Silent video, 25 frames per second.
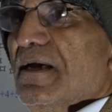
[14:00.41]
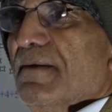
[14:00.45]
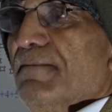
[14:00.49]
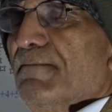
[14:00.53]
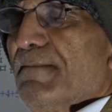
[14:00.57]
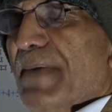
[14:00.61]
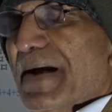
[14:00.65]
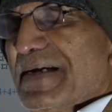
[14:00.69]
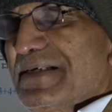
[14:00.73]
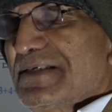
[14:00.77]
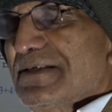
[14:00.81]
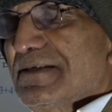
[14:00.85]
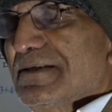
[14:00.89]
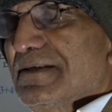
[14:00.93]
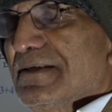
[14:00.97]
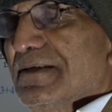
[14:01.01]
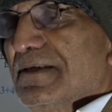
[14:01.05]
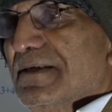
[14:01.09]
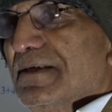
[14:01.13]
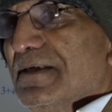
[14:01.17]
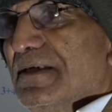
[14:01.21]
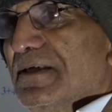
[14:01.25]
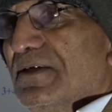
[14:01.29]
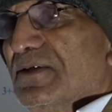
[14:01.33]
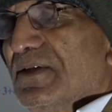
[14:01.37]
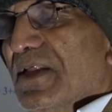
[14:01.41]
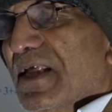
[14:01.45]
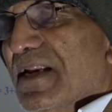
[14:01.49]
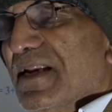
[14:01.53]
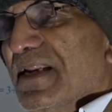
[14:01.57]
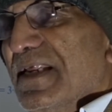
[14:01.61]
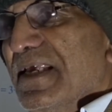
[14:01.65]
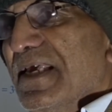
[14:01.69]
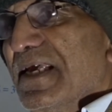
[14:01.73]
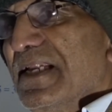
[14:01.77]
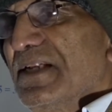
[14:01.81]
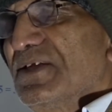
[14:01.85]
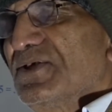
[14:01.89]
But the
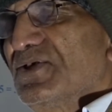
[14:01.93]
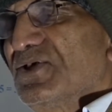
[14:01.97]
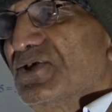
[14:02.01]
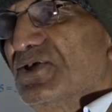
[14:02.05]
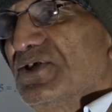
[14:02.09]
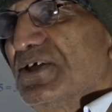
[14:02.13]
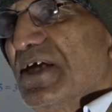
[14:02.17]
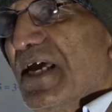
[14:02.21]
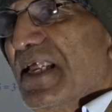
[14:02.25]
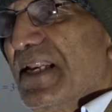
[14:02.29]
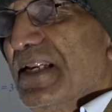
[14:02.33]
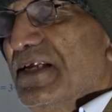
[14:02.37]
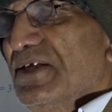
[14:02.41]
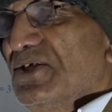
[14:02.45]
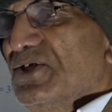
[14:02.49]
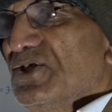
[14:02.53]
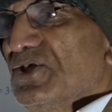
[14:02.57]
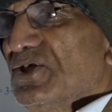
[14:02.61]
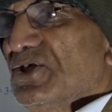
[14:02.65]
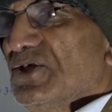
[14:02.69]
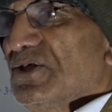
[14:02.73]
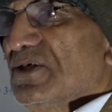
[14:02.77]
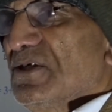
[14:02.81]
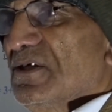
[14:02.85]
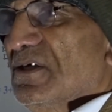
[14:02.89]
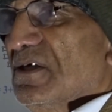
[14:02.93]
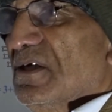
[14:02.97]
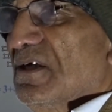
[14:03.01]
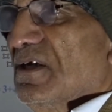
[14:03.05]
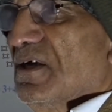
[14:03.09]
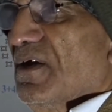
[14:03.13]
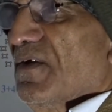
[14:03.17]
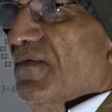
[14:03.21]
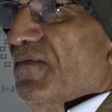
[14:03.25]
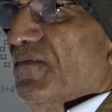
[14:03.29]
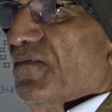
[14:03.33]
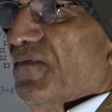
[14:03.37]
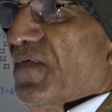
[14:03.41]
real challenge
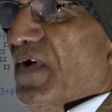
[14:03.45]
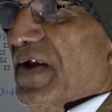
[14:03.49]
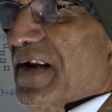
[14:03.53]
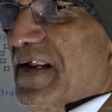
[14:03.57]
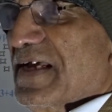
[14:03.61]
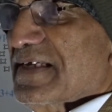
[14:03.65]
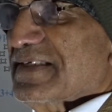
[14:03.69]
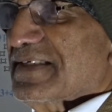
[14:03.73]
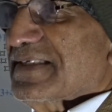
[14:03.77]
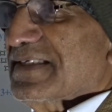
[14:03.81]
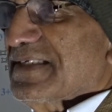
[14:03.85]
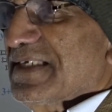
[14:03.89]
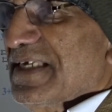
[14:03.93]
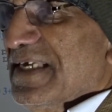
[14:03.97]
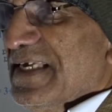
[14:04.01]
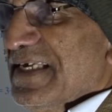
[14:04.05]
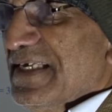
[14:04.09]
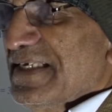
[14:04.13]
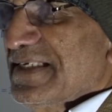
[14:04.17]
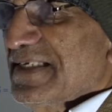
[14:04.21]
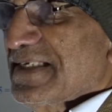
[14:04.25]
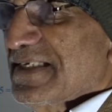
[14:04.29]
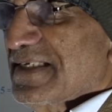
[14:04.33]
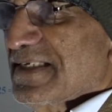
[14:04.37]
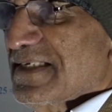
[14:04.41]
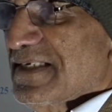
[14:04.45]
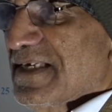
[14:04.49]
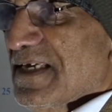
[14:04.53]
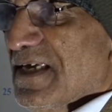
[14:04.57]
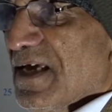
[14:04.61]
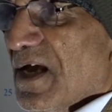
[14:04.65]
for us is